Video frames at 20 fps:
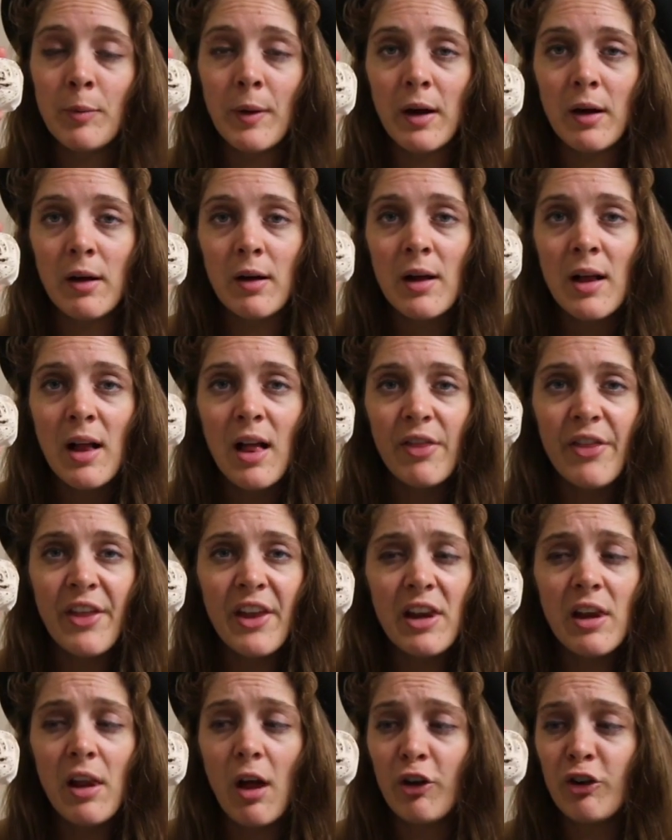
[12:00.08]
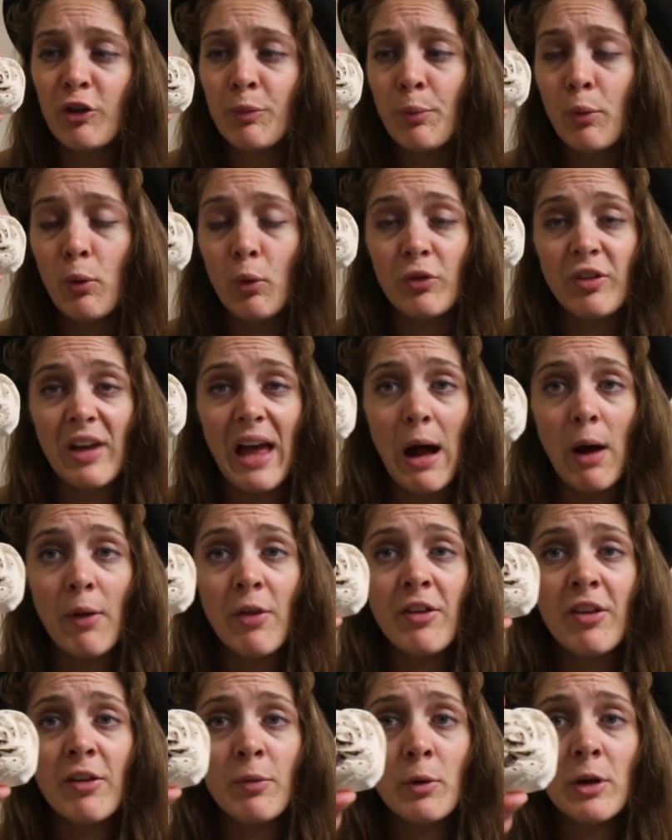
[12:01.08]
bar that Lush brought out.
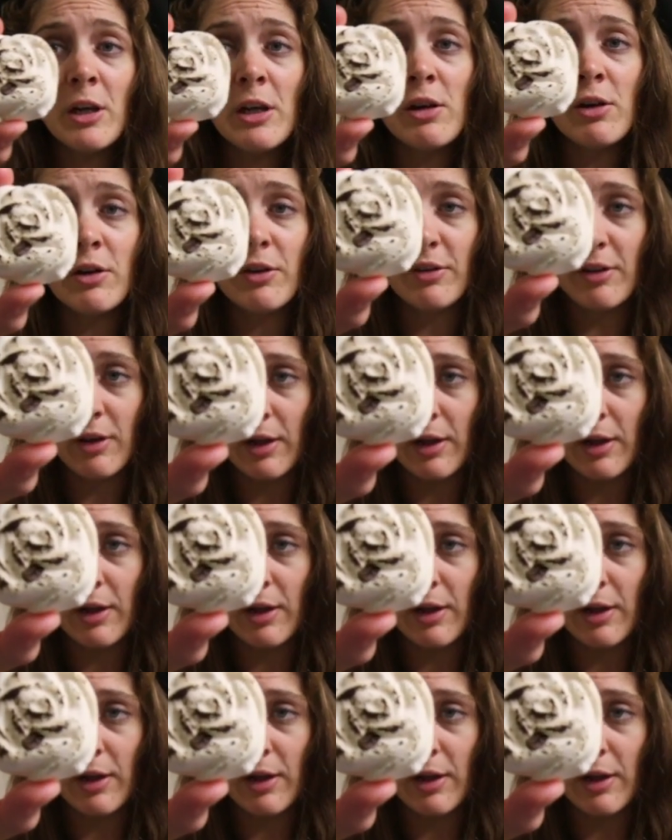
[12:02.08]
This is what it looks